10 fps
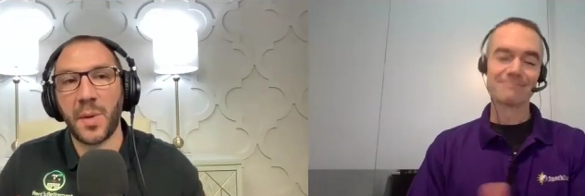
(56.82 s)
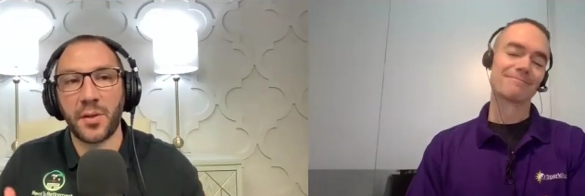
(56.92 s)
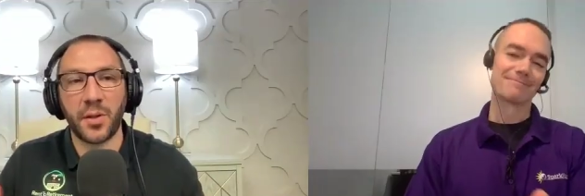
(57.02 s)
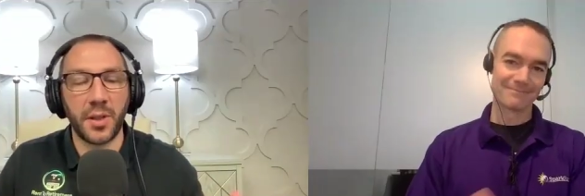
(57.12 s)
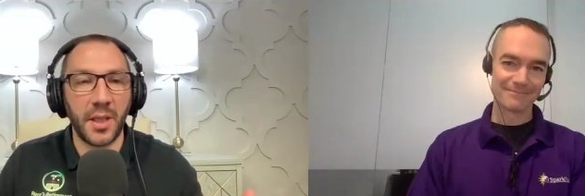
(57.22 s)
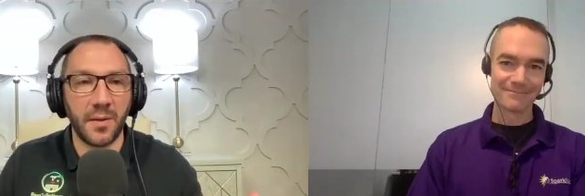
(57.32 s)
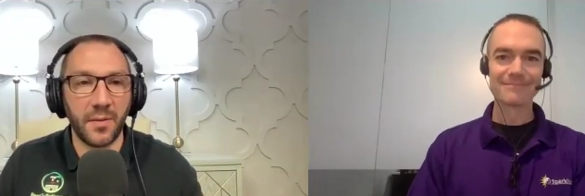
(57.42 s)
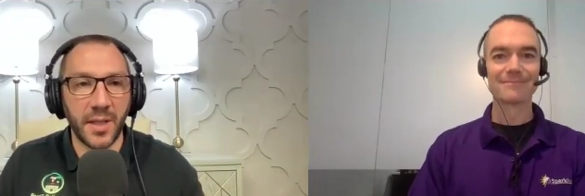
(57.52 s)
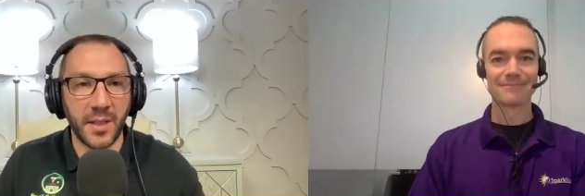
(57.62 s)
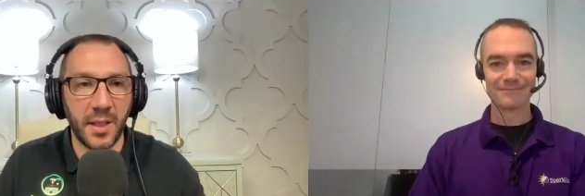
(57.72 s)
Speaker 1: about turnkey
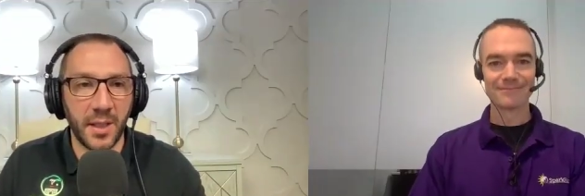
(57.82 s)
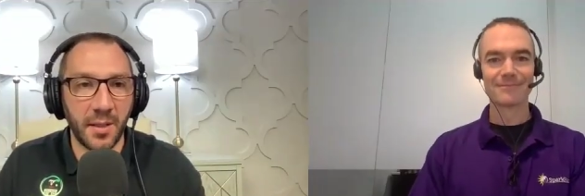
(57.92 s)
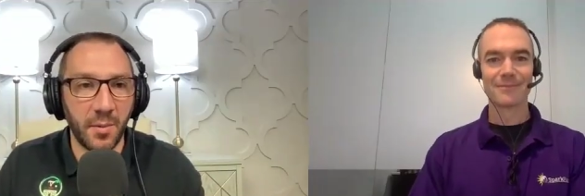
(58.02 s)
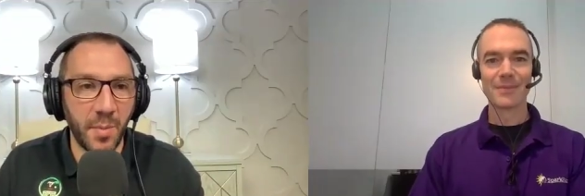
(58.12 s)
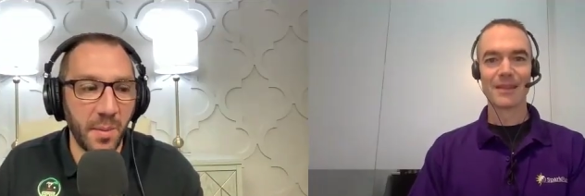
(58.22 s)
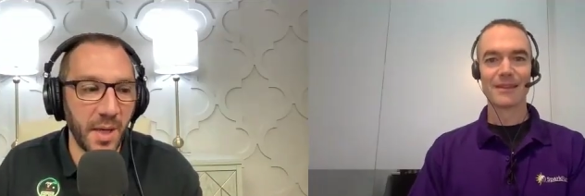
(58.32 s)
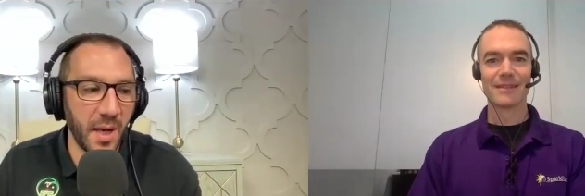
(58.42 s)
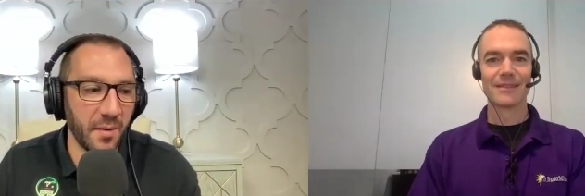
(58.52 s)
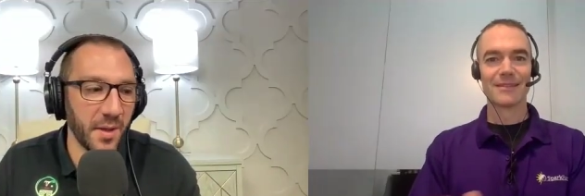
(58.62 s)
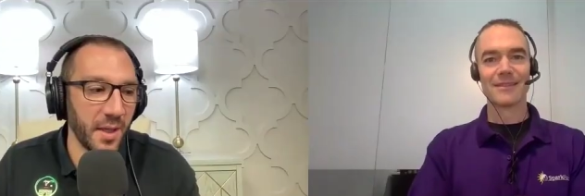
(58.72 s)
investing, and we maybe
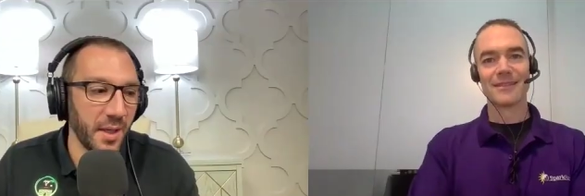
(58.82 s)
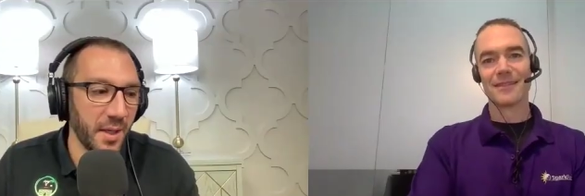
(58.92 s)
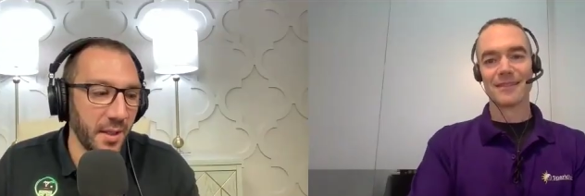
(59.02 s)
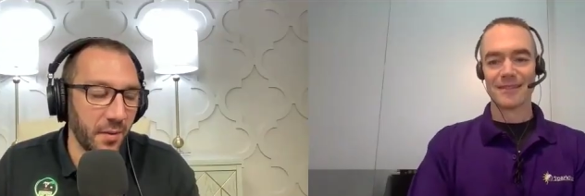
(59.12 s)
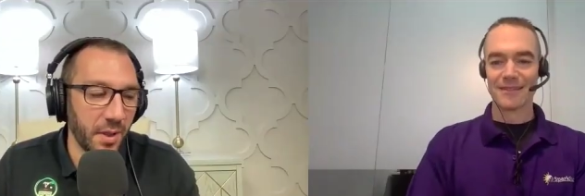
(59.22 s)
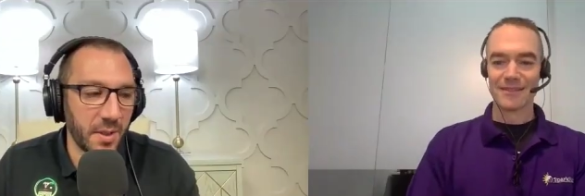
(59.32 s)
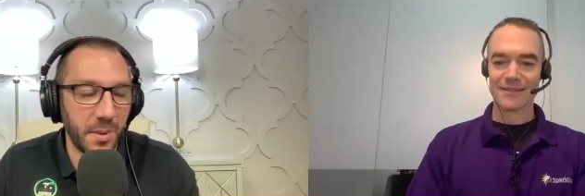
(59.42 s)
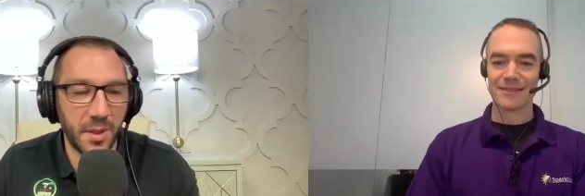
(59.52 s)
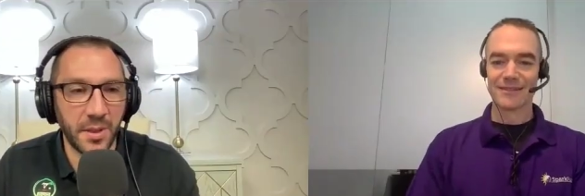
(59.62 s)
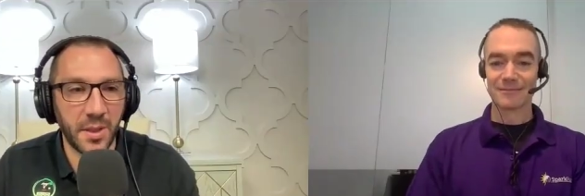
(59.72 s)
have different
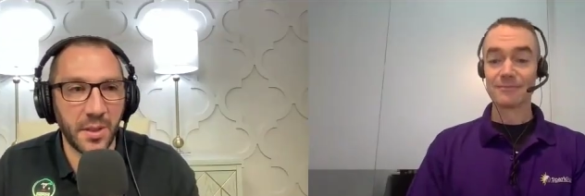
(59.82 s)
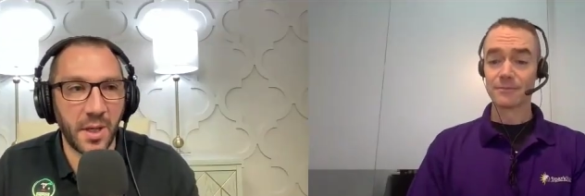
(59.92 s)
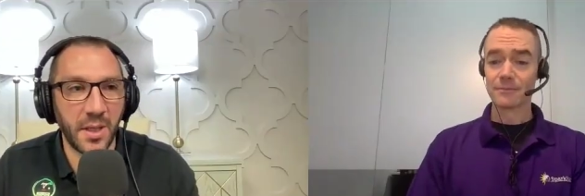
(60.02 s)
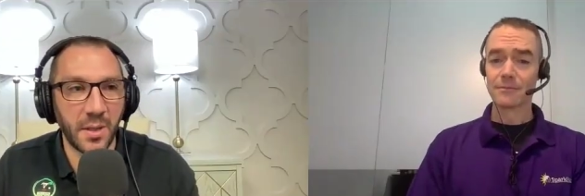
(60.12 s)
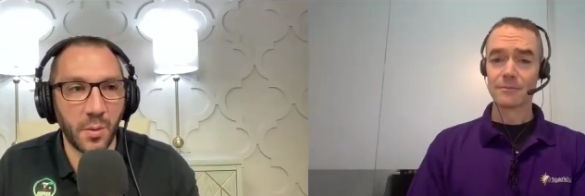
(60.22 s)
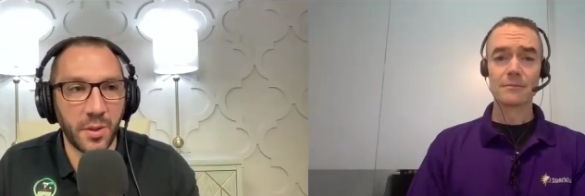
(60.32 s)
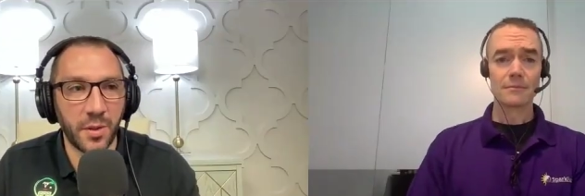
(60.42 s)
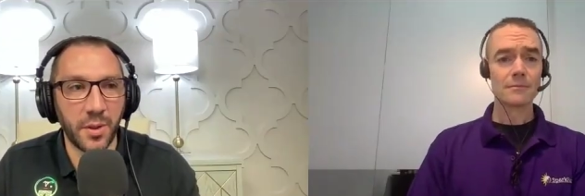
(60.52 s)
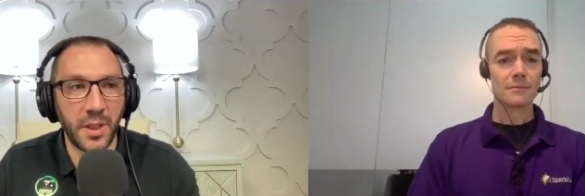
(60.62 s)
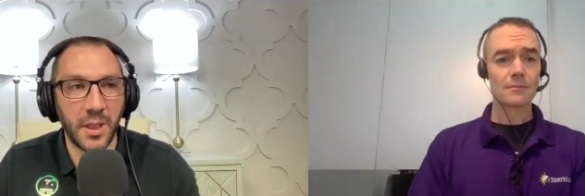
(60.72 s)
experiences or ideas of what
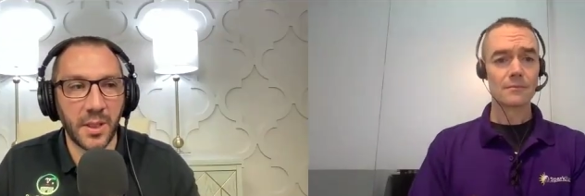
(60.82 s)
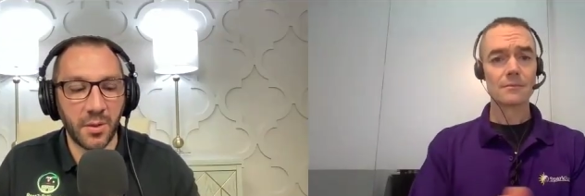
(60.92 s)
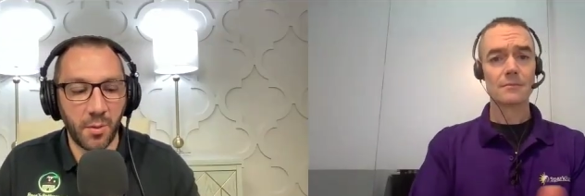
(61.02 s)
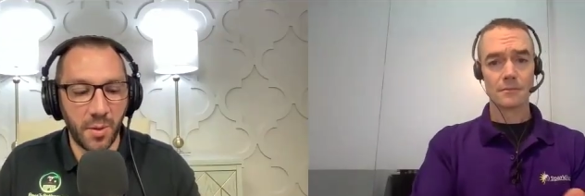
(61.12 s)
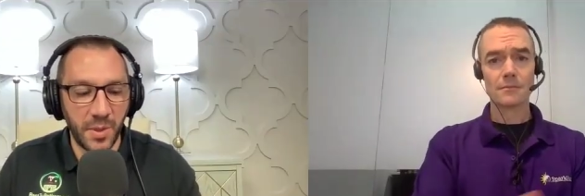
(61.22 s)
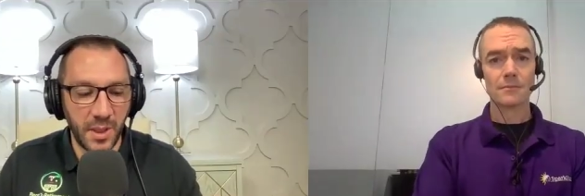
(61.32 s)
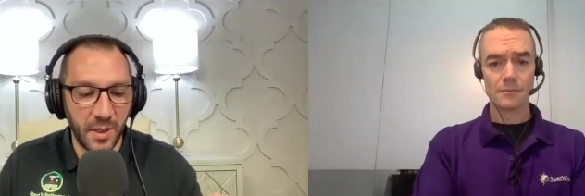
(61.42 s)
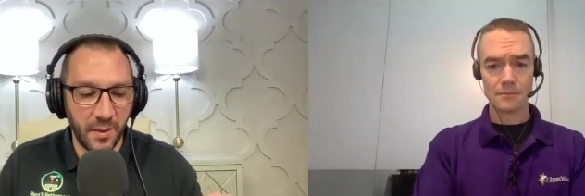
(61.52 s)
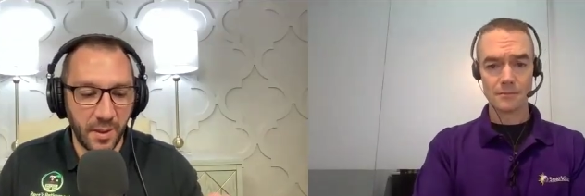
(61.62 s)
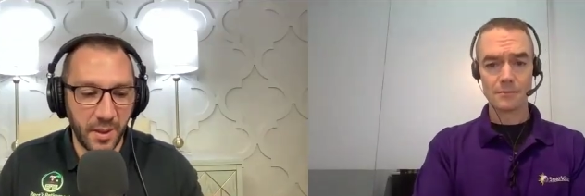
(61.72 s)
turnkey is. So I want to
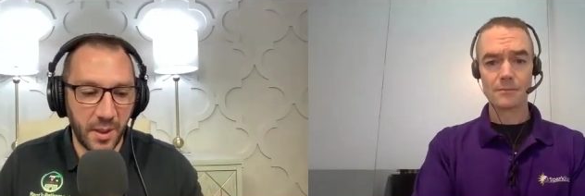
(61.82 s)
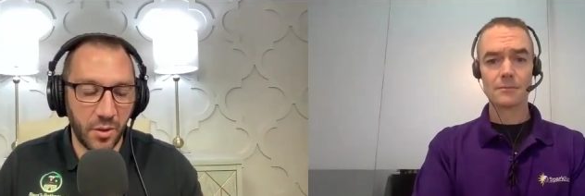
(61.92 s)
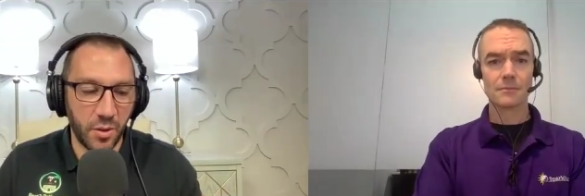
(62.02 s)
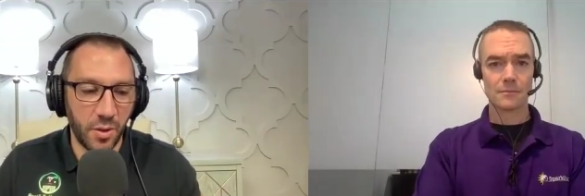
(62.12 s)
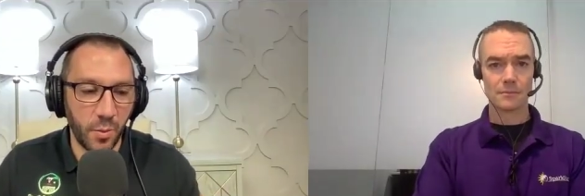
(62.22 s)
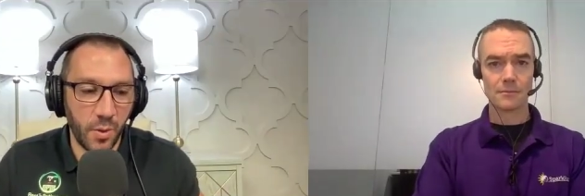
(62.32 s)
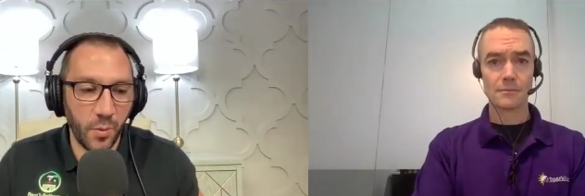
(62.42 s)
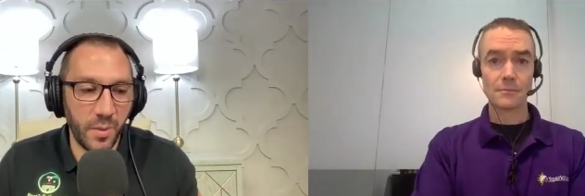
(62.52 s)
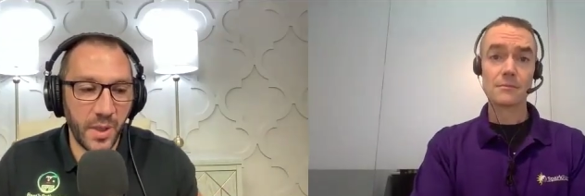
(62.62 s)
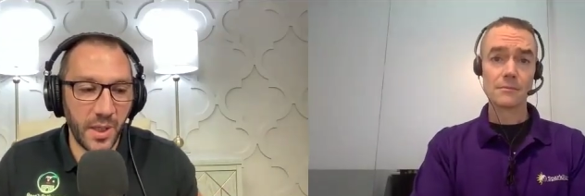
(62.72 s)
be intentional on
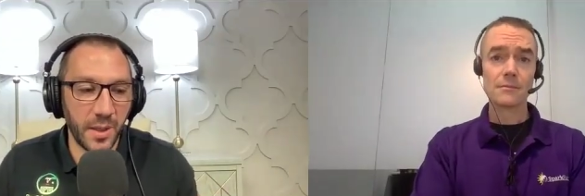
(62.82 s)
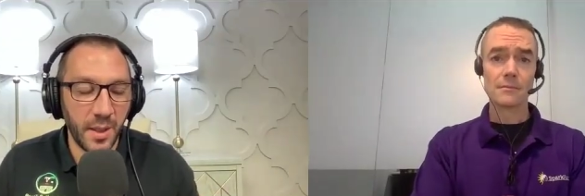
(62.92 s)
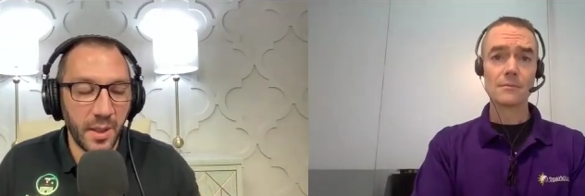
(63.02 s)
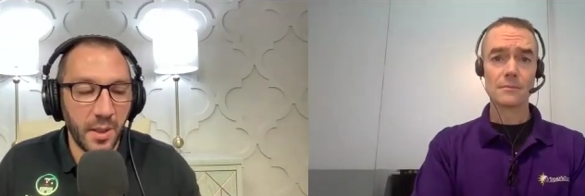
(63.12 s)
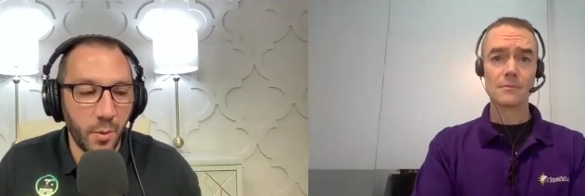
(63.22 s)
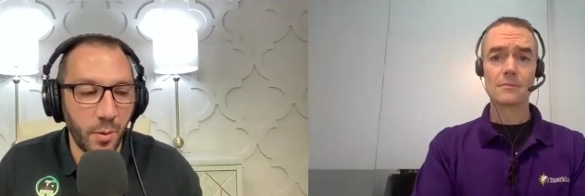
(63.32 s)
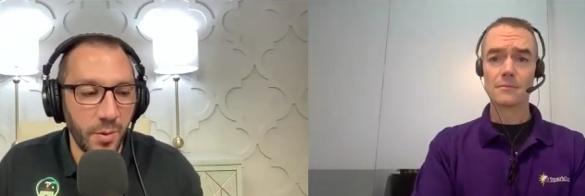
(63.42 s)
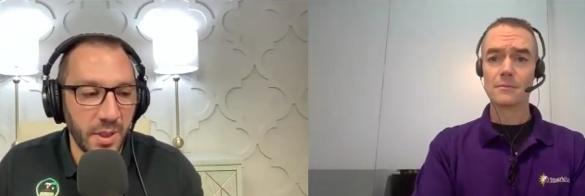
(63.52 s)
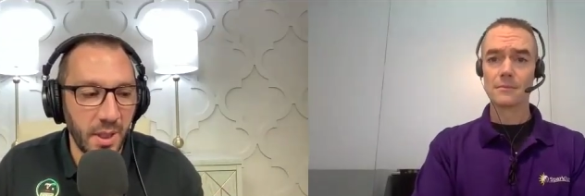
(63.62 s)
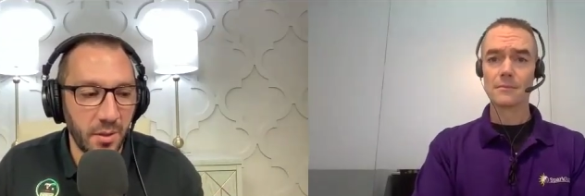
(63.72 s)
what we mean when we say